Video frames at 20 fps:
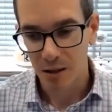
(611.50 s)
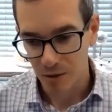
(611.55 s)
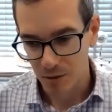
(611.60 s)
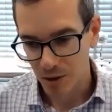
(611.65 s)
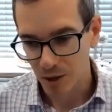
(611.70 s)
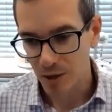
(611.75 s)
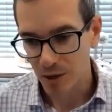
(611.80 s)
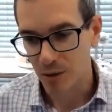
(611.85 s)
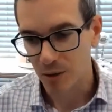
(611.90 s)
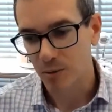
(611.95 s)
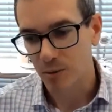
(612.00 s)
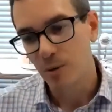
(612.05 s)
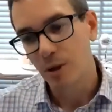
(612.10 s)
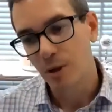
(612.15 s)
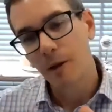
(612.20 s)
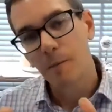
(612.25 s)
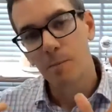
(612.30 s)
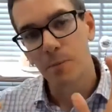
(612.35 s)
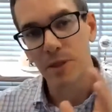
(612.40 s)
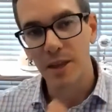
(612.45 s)
hey,
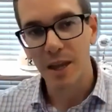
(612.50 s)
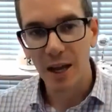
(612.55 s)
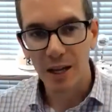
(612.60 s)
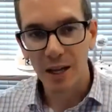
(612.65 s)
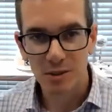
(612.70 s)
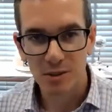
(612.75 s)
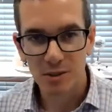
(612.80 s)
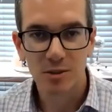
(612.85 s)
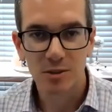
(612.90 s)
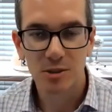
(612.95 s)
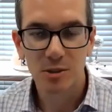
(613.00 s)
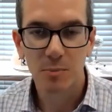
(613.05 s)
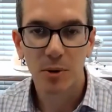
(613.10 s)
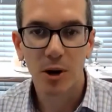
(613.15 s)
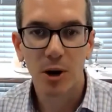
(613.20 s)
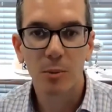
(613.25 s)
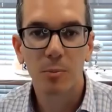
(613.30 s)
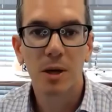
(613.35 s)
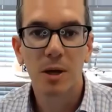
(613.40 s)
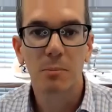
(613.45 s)
yes, there's a
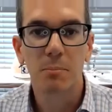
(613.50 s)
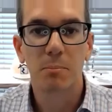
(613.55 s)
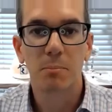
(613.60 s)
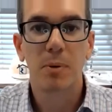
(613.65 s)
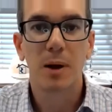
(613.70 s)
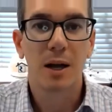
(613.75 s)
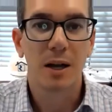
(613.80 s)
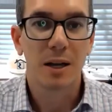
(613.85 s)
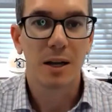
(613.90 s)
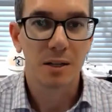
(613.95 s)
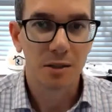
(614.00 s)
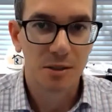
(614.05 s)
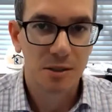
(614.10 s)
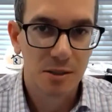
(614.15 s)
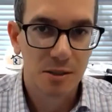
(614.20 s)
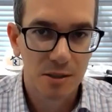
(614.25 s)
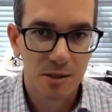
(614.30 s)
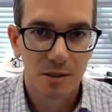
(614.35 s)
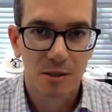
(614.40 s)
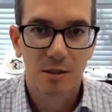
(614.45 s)
permit, but
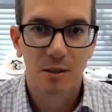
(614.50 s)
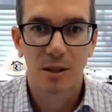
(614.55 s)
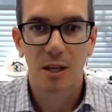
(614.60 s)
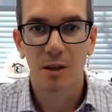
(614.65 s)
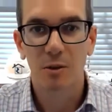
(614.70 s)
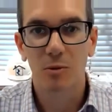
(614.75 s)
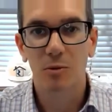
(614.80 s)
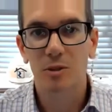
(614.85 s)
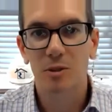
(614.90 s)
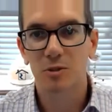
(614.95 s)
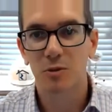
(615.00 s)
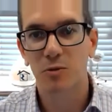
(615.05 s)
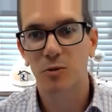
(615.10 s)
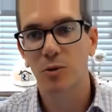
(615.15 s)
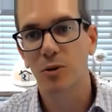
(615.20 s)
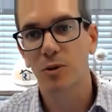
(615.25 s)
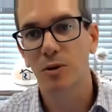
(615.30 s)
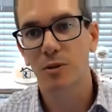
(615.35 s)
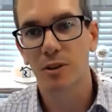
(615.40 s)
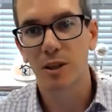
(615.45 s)
it was
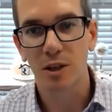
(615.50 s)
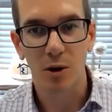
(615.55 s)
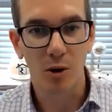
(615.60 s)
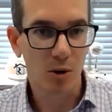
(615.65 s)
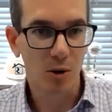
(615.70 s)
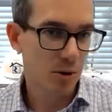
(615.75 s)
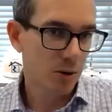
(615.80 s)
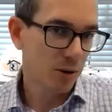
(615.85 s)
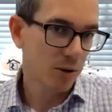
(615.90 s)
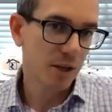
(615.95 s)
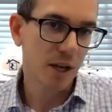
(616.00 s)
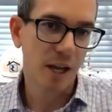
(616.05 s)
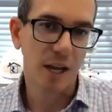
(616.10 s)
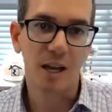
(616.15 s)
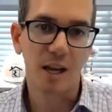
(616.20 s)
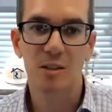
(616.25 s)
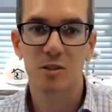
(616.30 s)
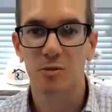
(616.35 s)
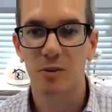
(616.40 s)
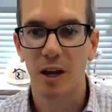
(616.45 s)
for the old
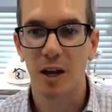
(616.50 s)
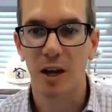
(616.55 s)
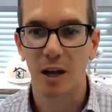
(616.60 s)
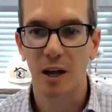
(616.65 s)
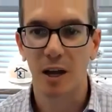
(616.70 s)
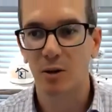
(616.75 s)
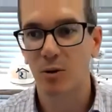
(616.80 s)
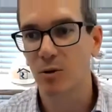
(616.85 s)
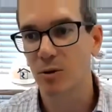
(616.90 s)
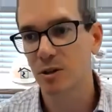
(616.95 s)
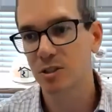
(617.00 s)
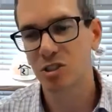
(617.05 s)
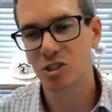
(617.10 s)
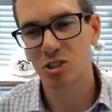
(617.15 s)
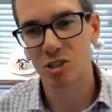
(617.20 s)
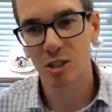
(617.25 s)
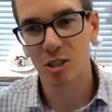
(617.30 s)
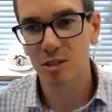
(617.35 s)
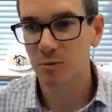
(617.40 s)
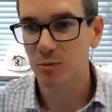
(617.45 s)
HVAC, or it's
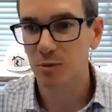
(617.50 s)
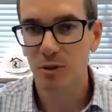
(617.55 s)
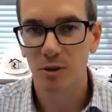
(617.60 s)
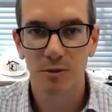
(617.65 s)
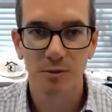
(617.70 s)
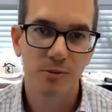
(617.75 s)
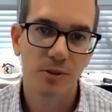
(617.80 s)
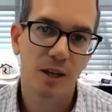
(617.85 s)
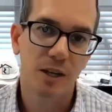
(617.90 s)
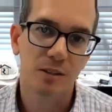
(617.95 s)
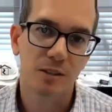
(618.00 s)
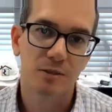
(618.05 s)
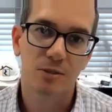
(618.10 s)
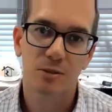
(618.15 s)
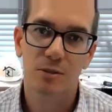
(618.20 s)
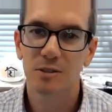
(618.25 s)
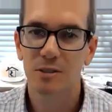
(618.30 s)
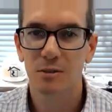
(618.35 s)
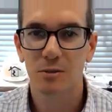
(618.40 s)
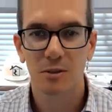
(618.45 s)
just for a fence,
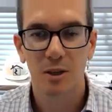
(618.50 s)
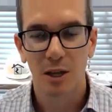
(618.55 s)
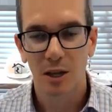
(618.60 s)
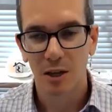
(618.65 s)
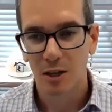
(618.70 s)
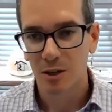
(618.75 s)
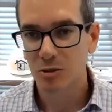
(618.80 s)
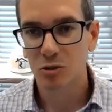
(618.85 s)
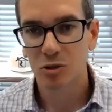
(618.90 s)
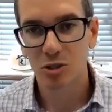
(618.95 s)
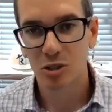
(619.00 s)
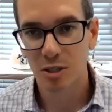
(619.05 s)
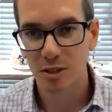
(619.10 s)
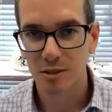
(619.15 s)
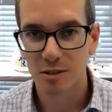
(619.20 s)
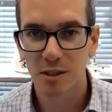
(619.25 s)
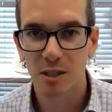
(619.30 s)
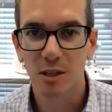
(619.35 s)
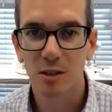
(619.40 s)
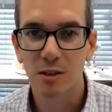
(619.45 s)
or it's
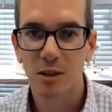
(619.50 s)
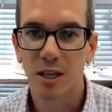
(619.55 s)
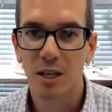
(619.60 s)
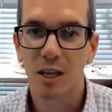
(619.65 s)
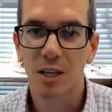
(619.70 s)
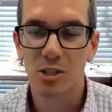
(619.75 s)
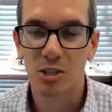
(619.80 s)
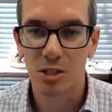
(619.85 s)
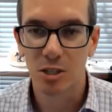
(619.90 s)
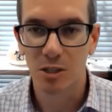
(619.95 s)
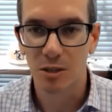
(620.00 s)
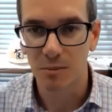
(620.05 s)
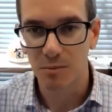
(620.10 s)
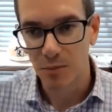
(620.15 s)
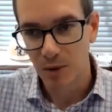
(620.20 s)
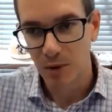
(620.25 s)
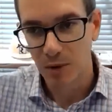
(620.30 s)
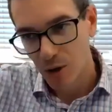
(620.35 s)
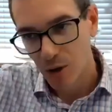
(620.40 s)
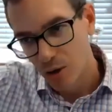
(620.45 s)
just the
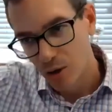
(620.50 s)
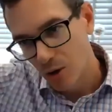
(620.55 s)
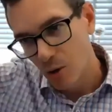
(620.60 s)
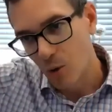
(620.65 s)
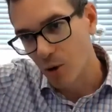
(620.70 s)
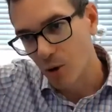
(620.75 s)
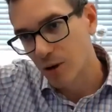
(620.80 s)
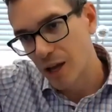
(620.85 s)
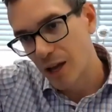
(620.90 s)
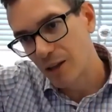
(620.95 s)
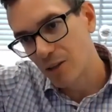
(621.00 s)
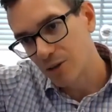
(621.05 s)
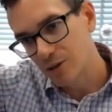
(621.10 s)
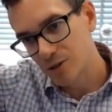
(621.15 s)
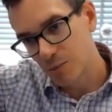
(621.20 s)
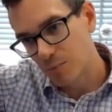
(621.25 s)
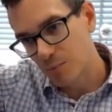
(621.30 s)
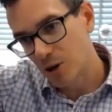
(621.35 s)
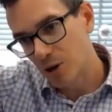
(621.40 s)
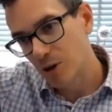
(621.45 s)
irrigation, or hey,
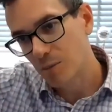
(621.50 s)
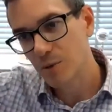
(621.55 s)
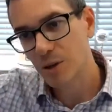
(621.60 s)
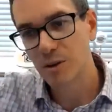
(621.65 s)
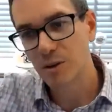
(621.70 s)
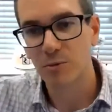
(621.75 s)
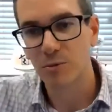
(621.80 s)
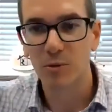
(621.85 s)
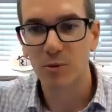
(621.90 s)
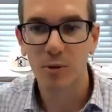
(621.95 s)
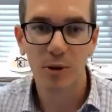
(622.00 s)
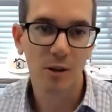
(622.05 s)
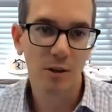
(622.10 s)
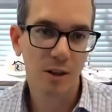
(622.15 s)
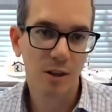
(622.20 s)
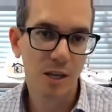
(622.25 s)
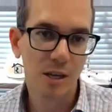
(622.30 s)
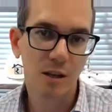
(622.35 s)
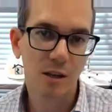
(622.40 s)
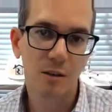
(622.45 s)
there's a permit for
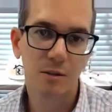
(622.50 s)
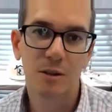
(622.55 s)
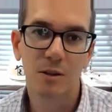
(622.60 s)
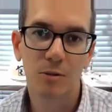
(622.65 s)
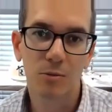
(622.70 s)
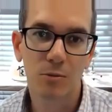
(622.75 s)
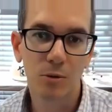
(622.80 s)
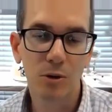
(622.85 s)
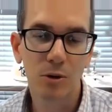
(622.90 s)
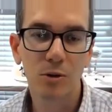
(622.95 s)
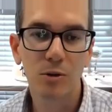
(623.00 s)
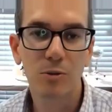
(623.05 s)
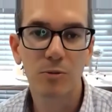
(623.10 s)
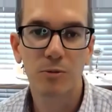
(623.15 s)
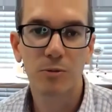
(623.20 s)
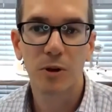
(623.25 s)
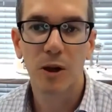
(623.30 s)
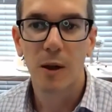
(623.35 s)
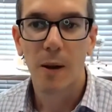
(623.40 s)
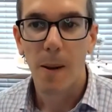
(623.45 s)
a leak in the
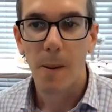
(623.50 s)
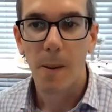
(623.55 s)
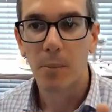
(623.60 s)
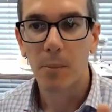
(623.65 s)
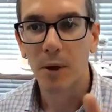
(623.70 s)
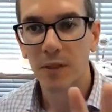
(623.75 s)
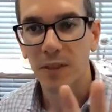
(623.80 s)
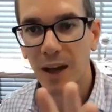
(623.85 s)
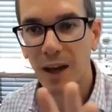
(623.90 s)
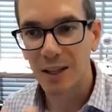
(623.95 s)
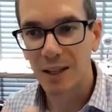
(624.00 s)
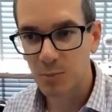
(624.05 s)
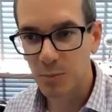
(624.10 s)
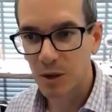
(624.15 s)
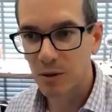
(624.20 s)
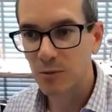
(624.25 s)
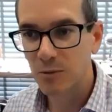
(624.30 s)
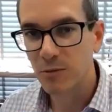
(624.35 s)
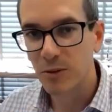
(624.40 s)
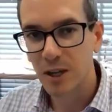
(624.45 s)
roof, but that's
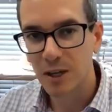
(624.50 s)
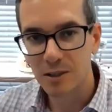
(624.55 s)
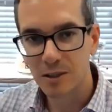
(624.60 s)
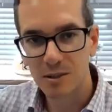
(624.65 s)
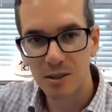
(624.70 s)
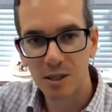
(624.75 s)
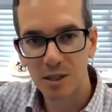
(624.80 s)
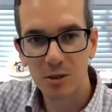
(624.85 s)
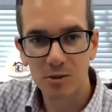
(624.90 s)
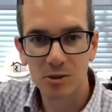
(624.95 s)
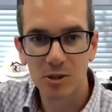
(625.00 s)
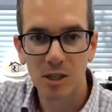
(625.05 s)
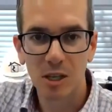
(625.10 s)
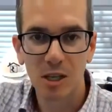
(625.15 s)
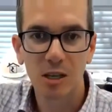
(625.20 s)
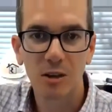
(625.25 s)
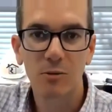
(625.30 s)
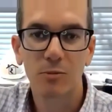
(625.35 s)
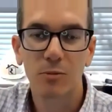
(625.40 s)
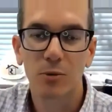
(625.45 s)
been fixed, here's the
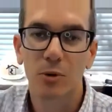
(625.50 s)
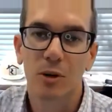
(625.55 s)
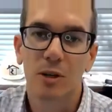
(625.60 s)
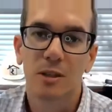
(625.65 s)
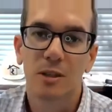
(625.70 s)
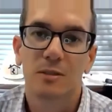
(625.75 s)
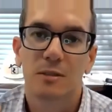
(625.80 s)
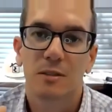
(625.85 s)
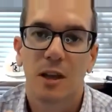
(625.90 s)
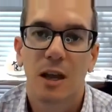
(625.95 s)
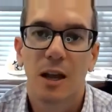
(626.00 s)
invoice.